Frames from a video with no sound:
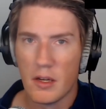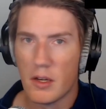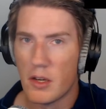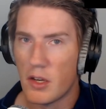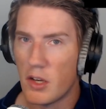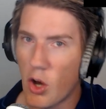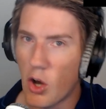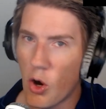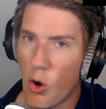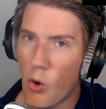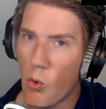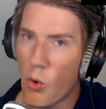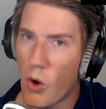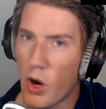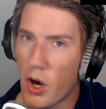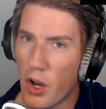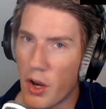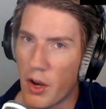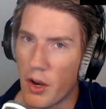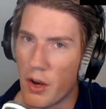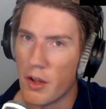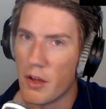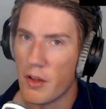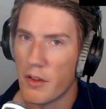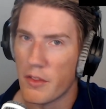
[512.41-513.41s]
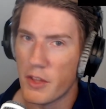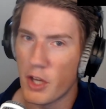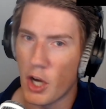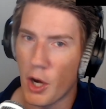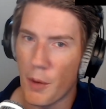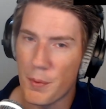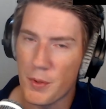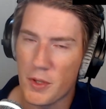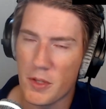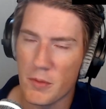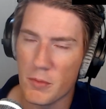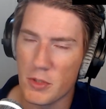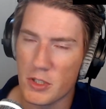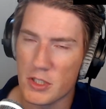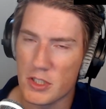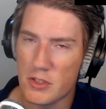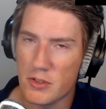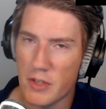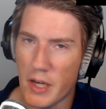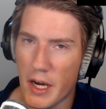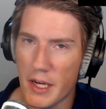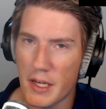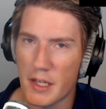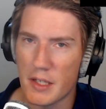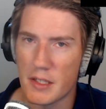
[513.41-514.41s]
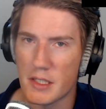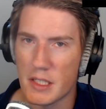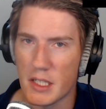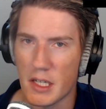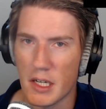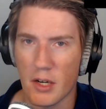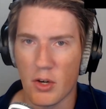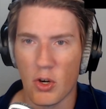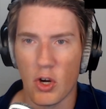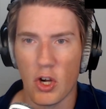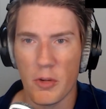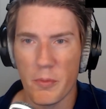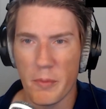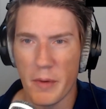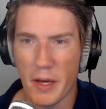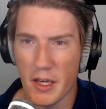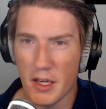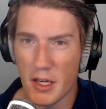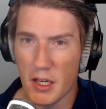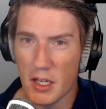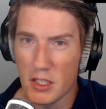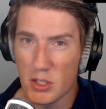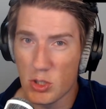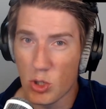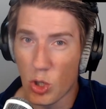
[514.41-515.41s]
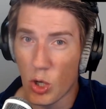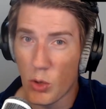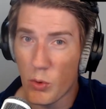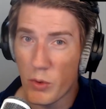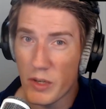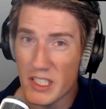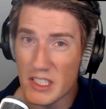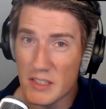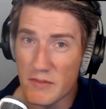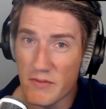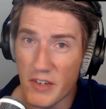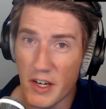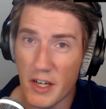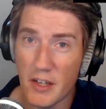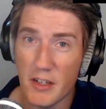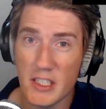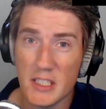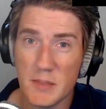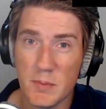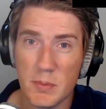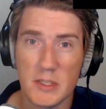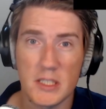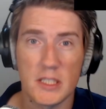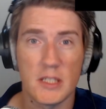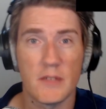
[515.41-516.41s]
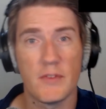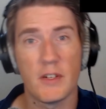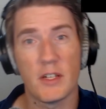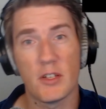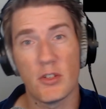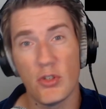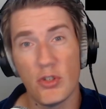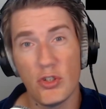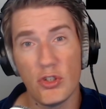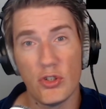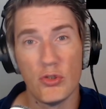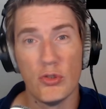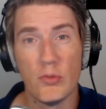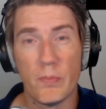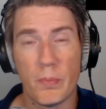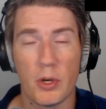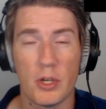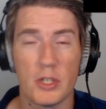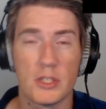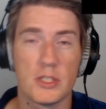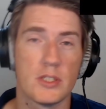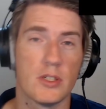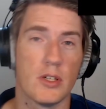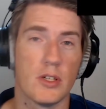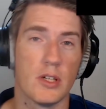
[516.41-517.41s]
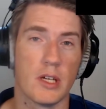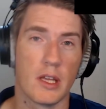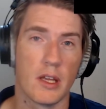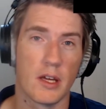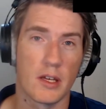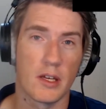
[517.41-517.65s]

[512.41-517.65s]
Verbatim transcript: No one, the optimal strategy in gold making is always very specific to you personally.